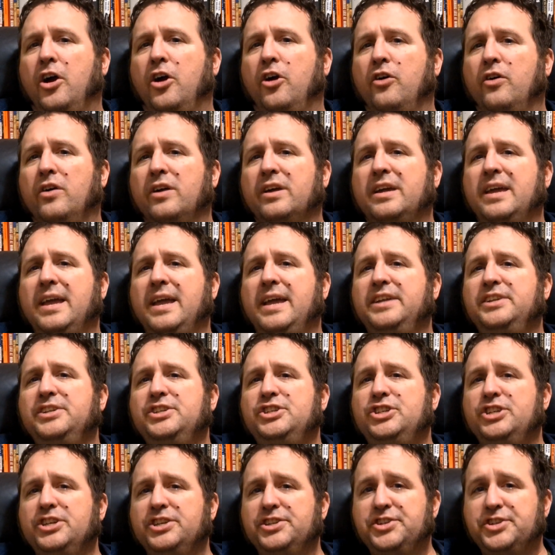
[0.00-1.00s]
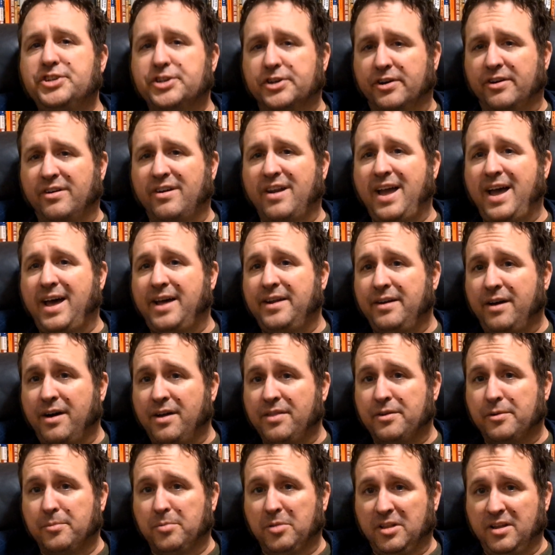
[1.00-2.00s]
Hurricane Ginger had
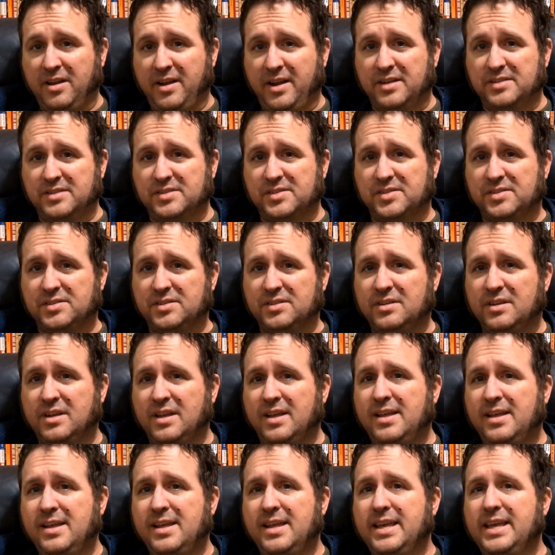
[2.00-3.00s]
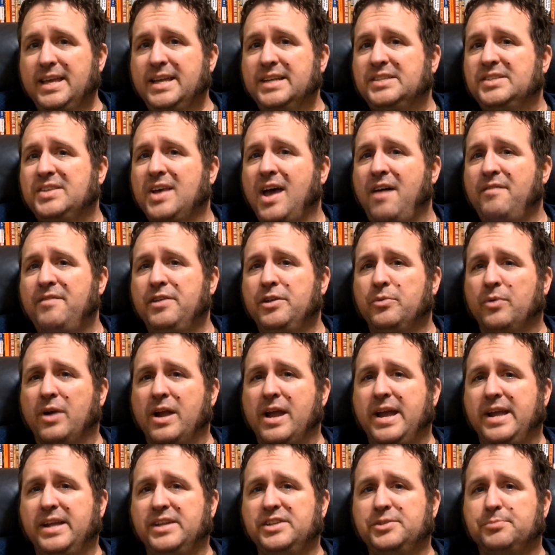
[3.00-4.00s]
other plans. Its heavy
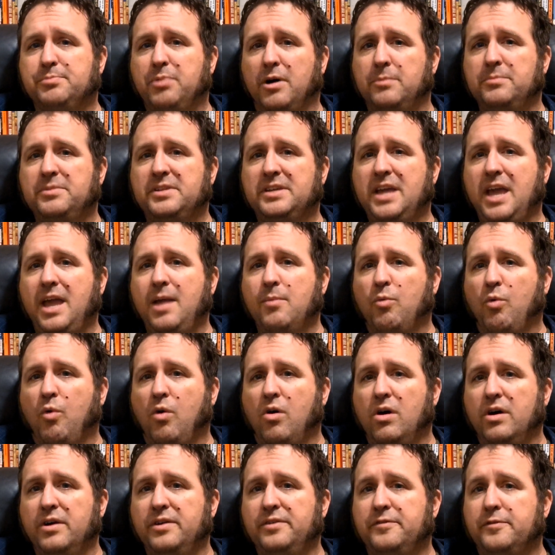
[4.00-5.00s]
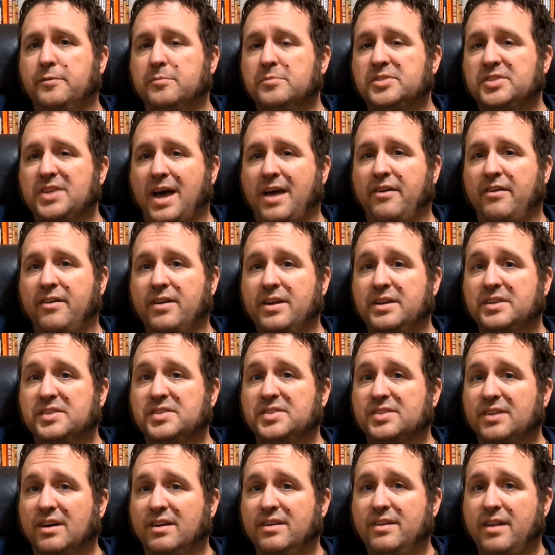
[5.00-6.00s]
rains bumped Game 1 from Saturday to
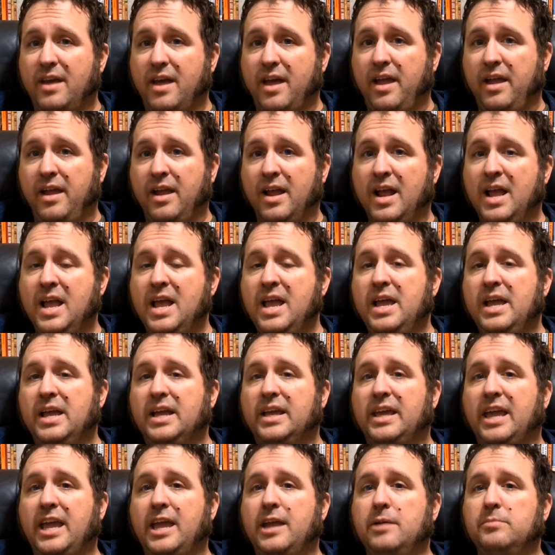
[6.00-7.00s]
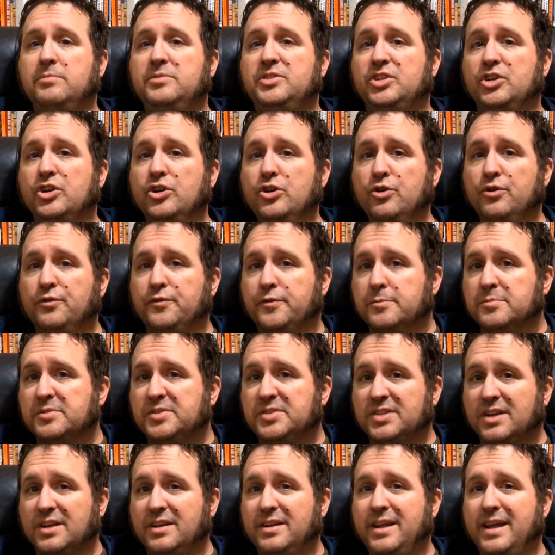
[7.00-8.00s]
Sunday, Game 2 from
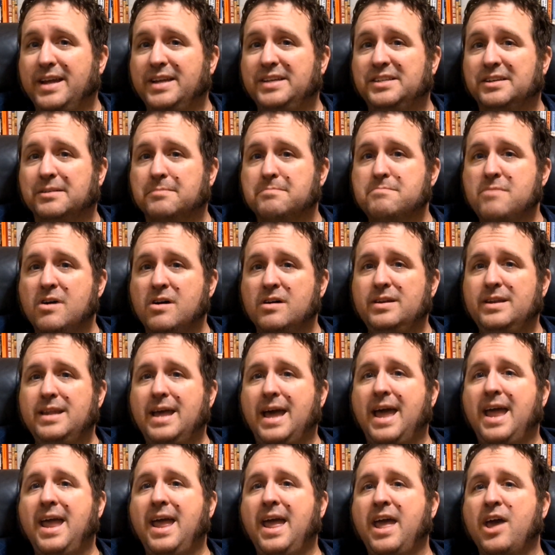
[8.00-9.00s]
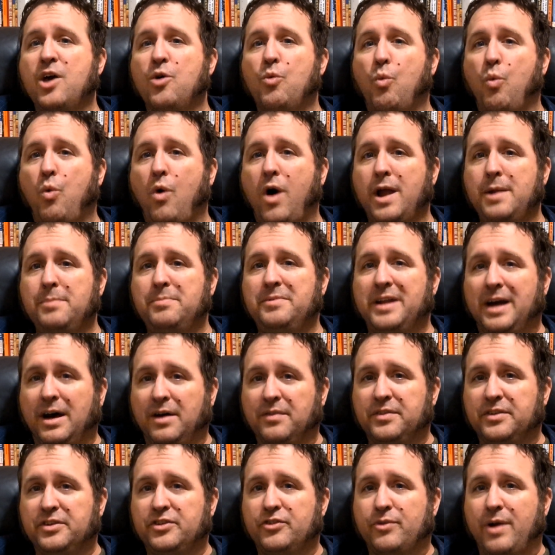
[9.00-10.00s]
Sunday to Monday, and wiped
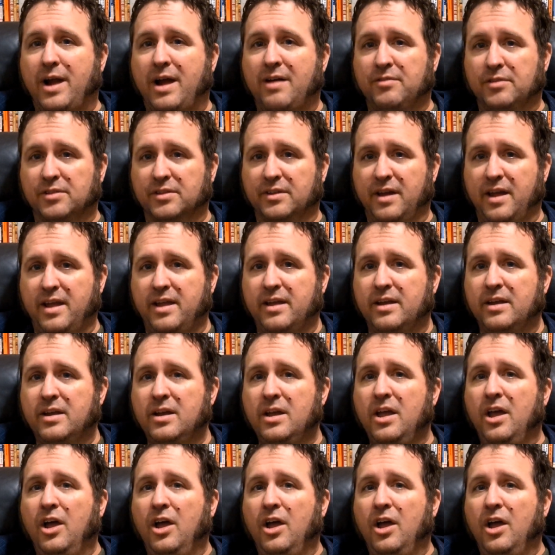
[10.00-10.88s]
out the travel day.